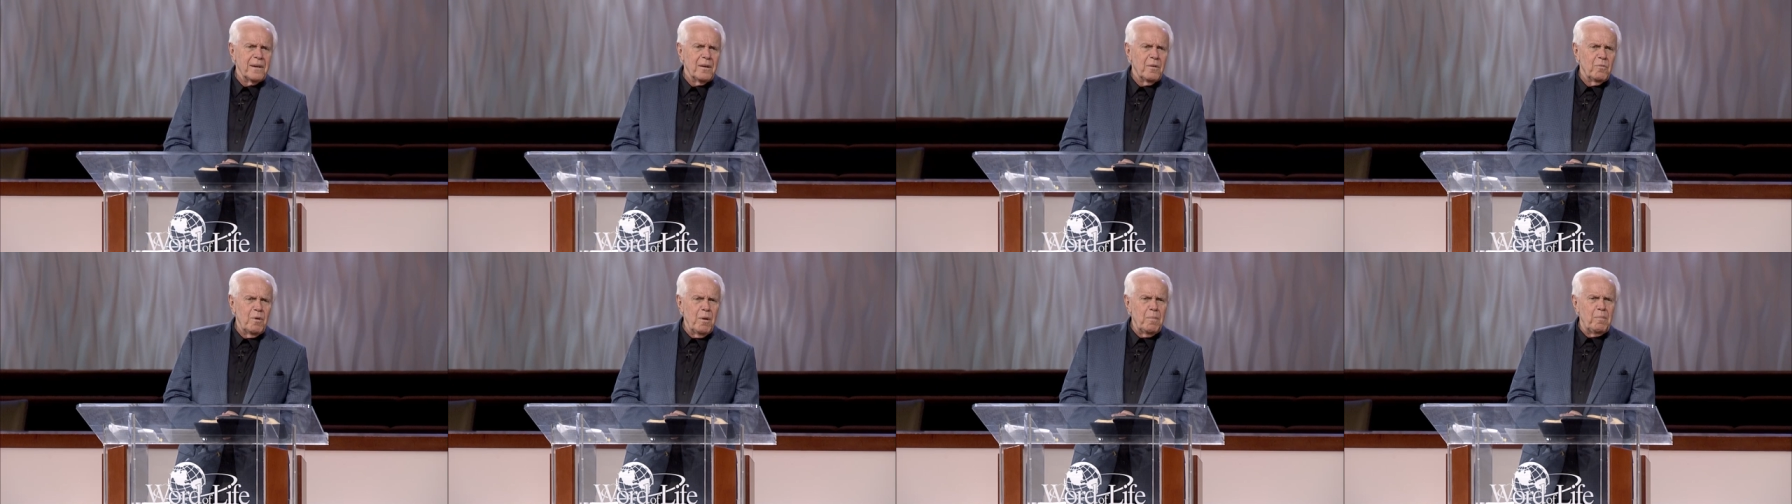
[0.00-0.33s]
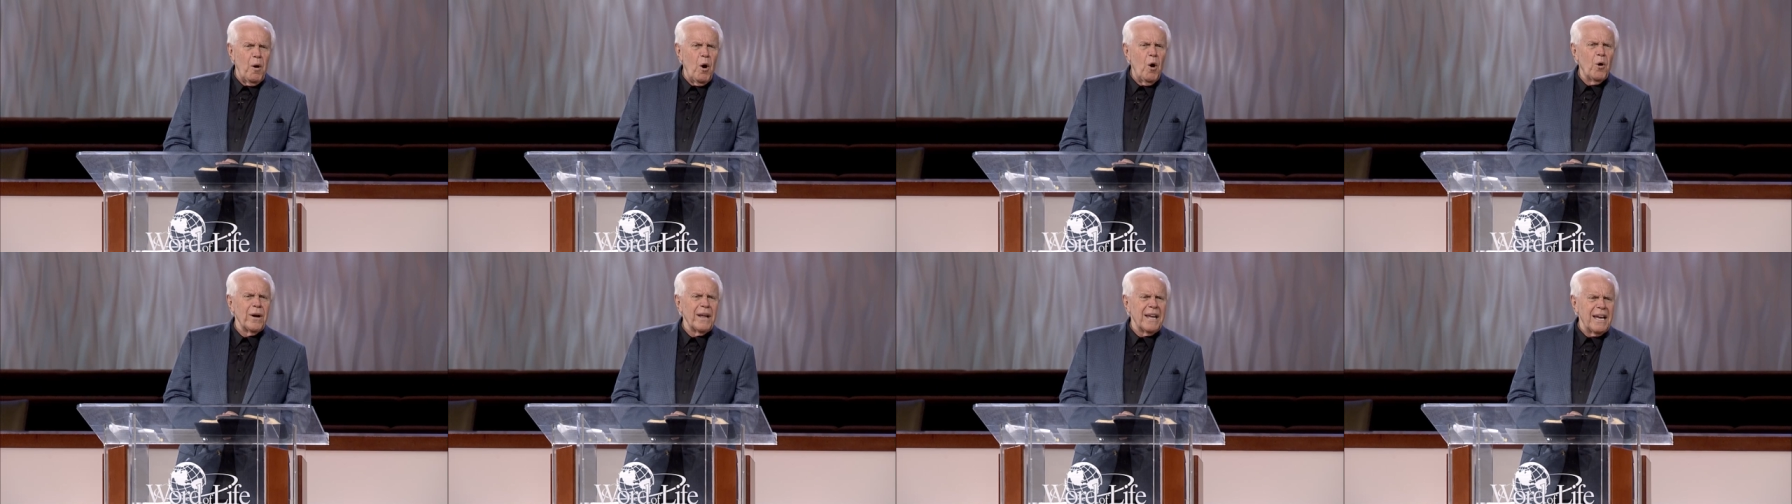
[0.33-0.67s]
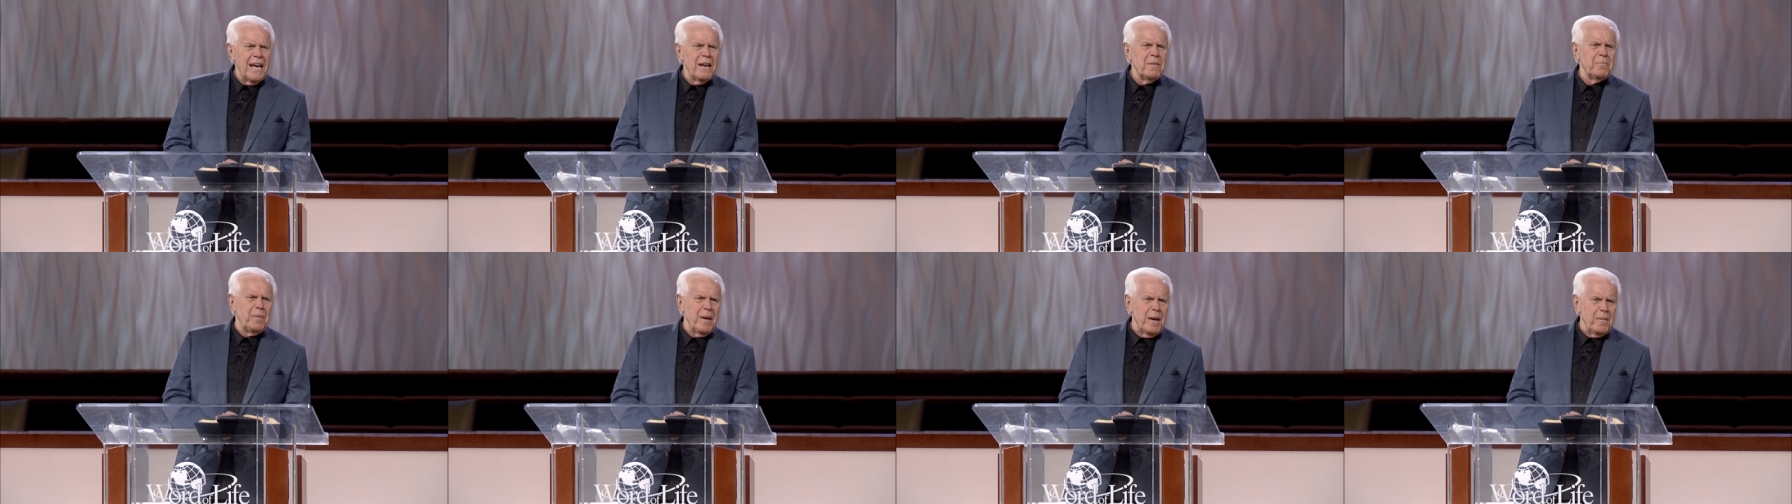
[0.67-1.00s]
We're born
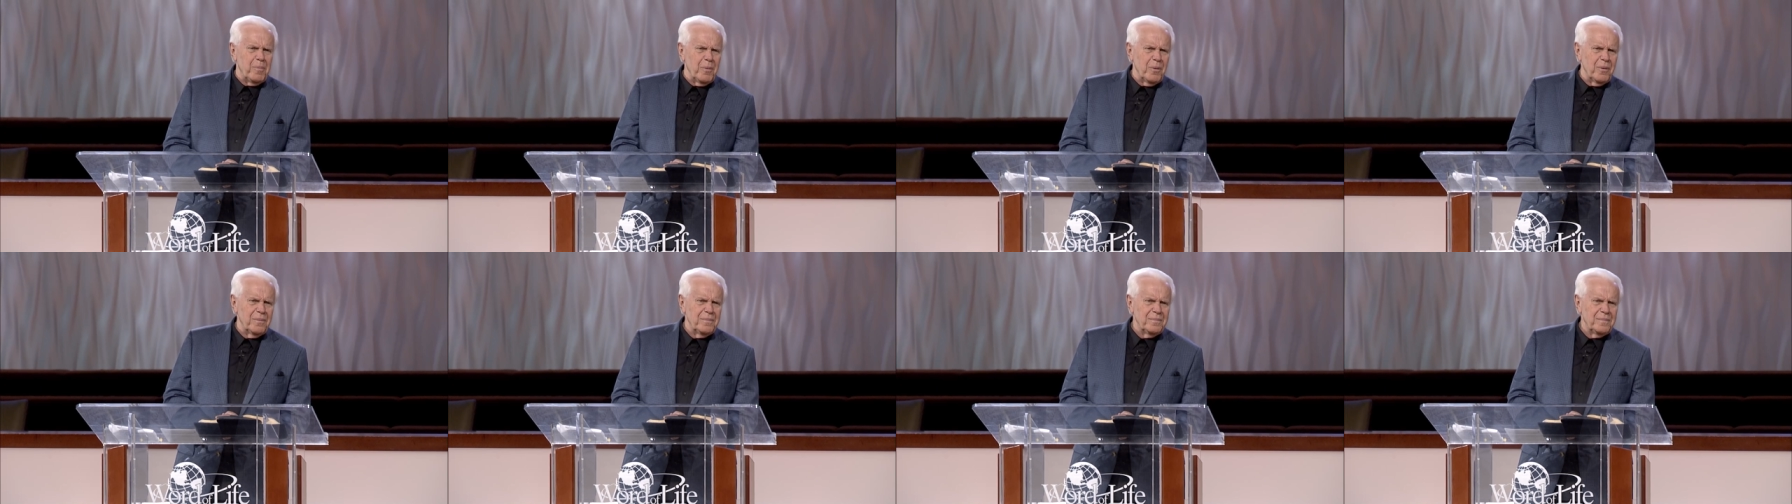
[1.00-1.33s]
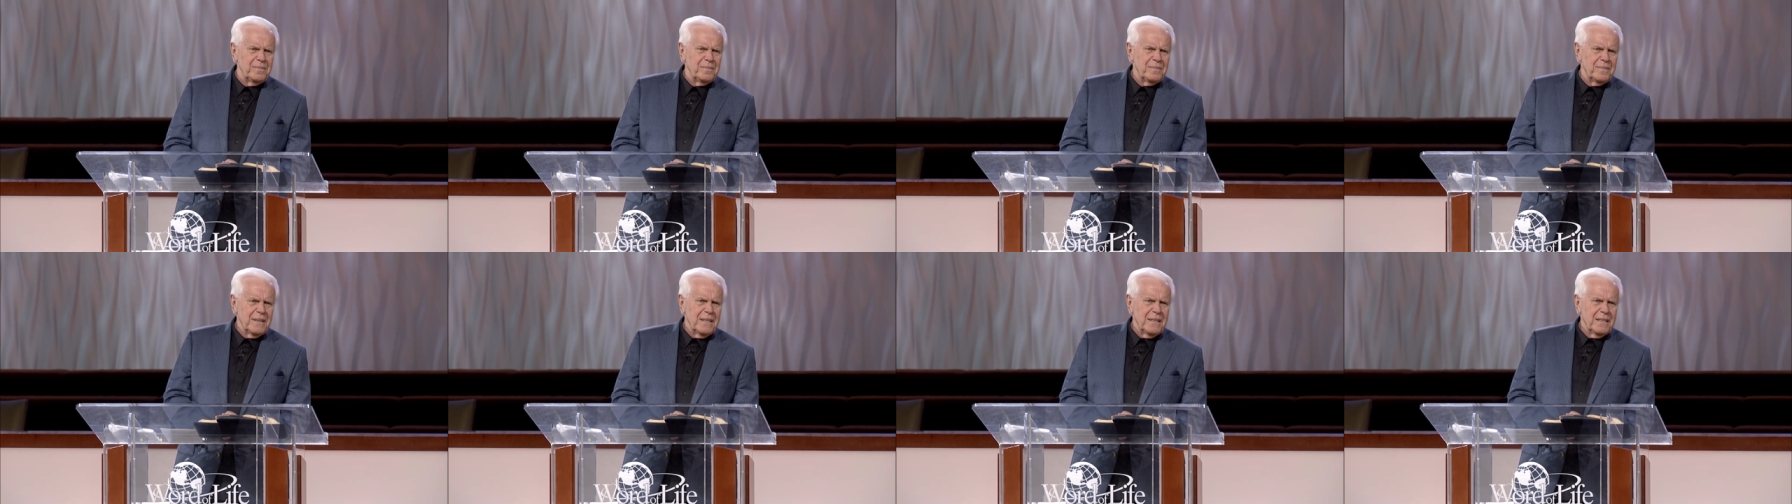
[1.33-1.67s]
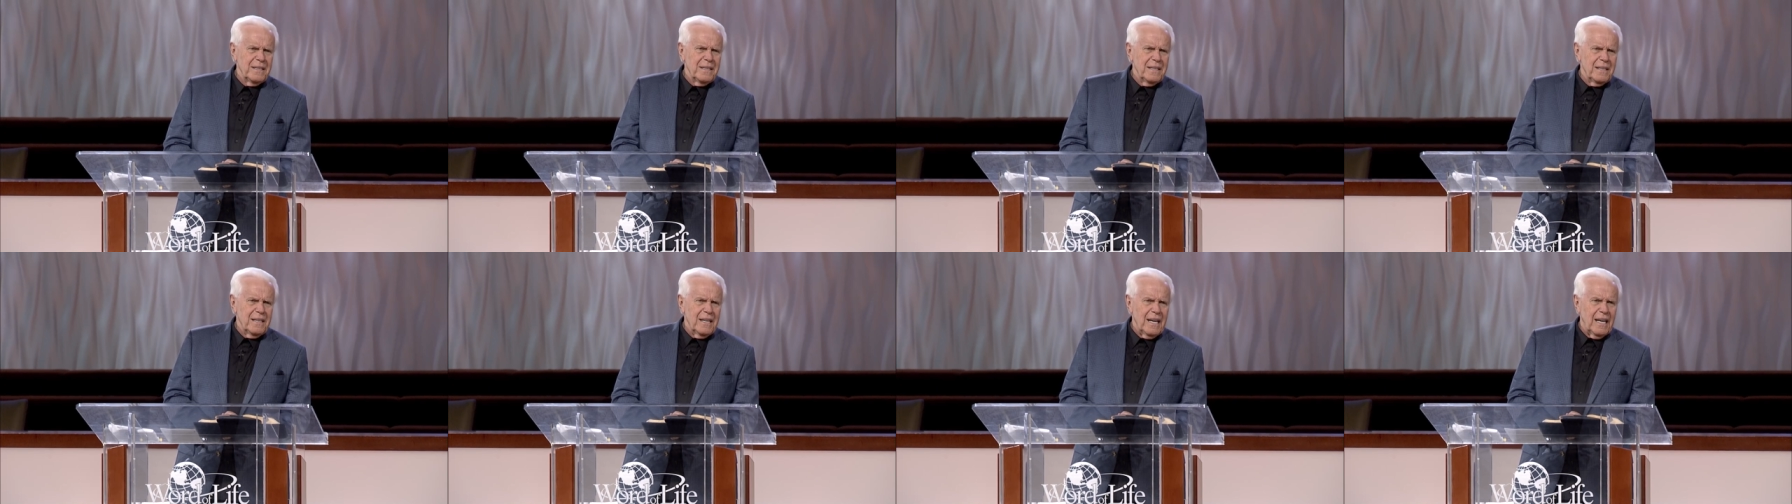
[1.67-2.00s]
again people.
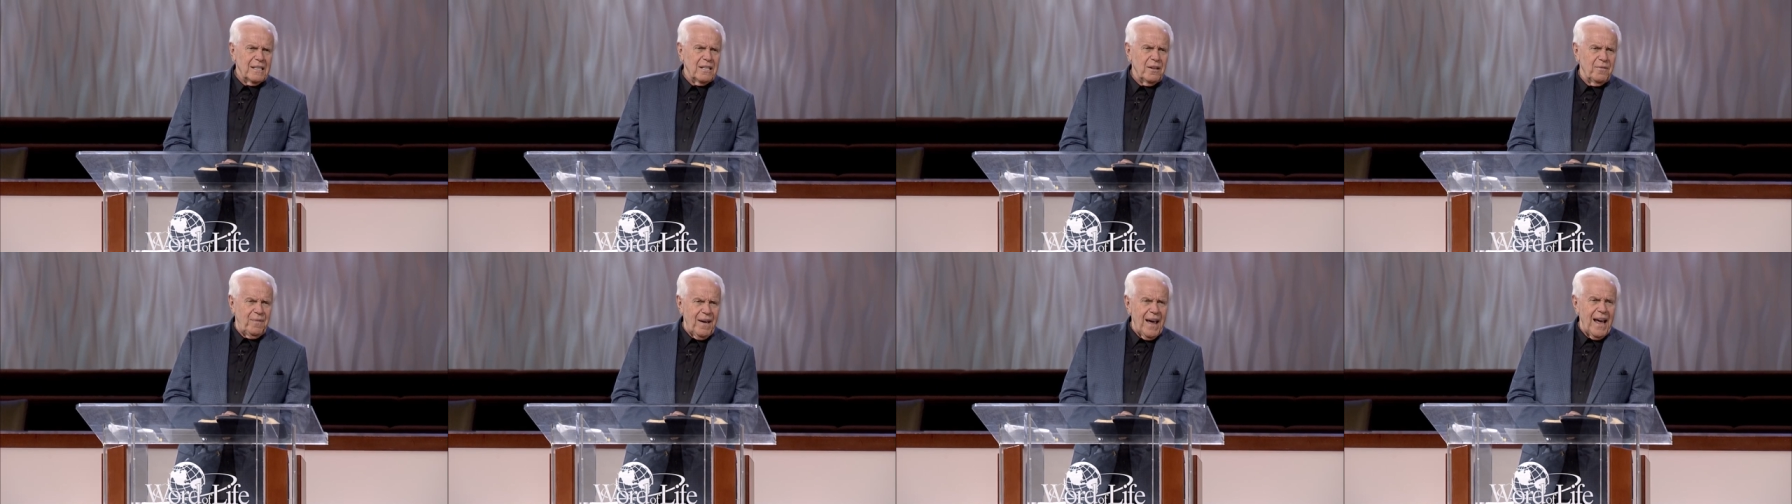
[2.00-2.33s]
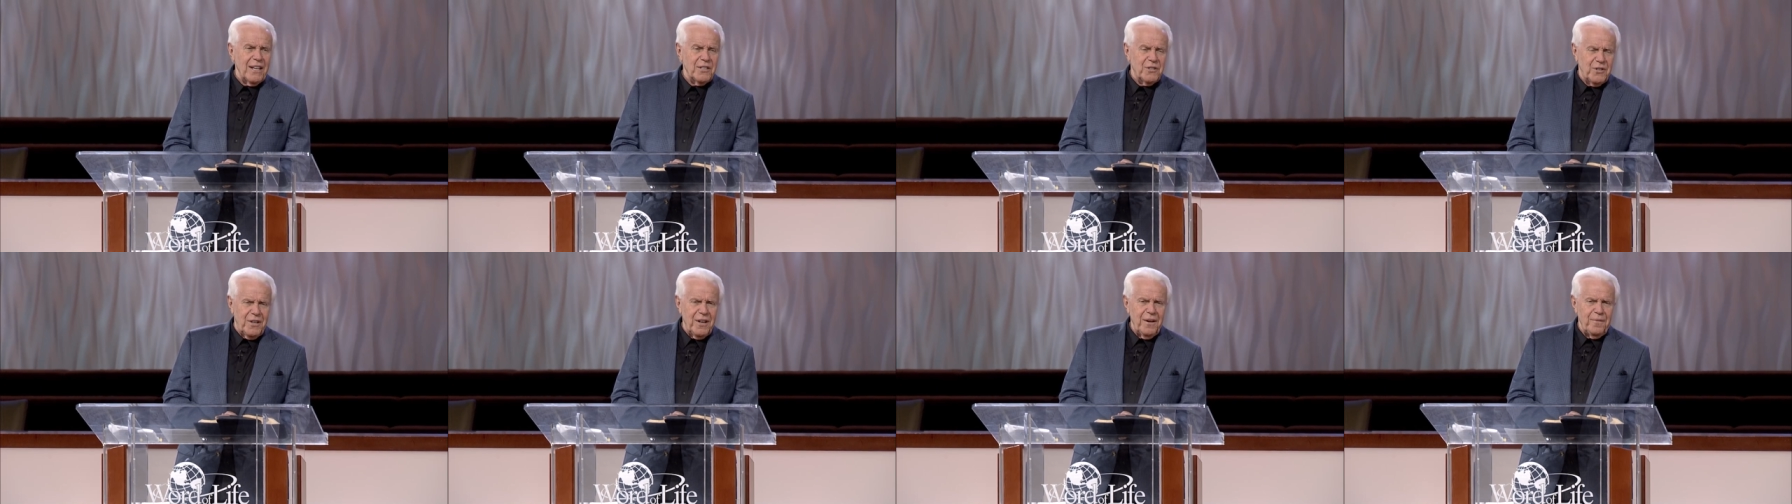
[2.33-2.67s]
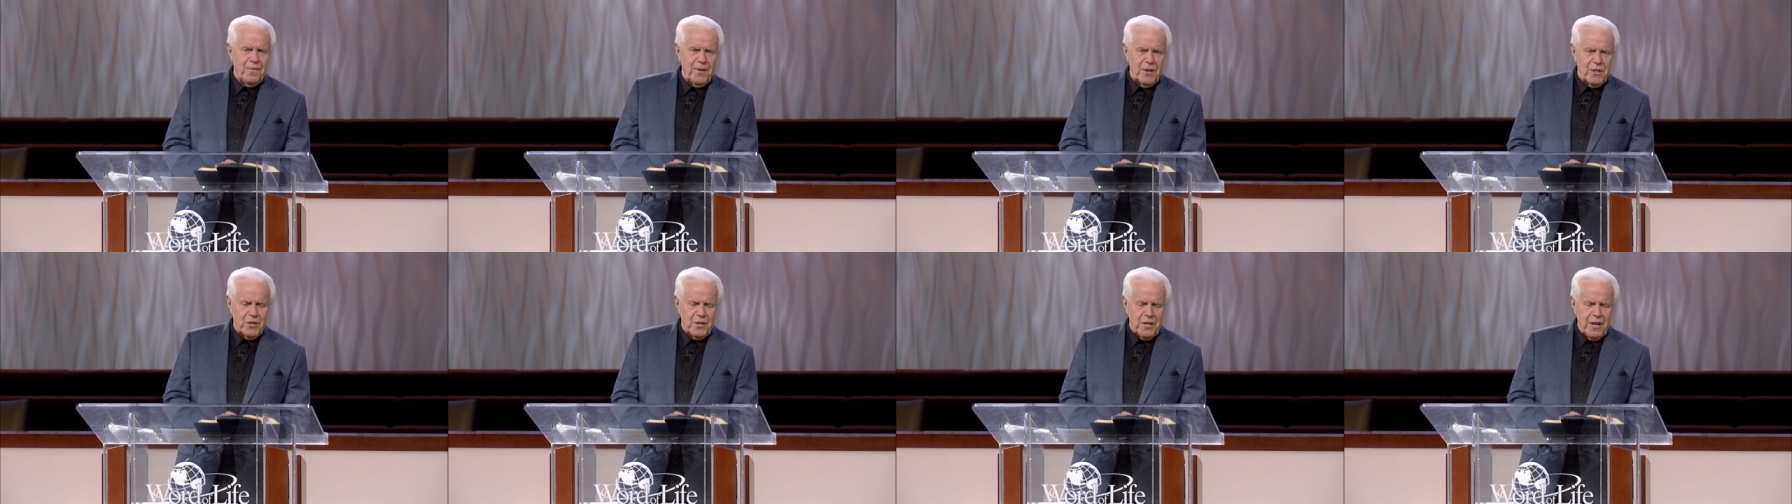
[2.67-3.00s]
That's a vast
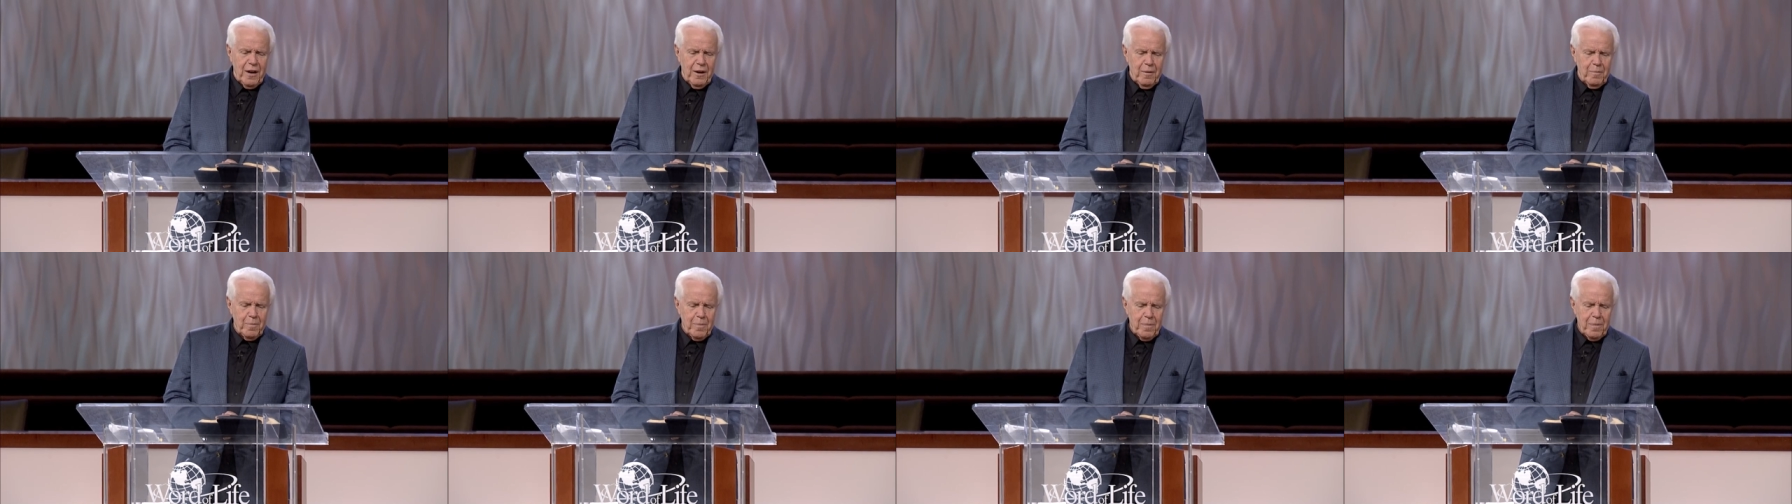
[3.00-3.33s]
difference there.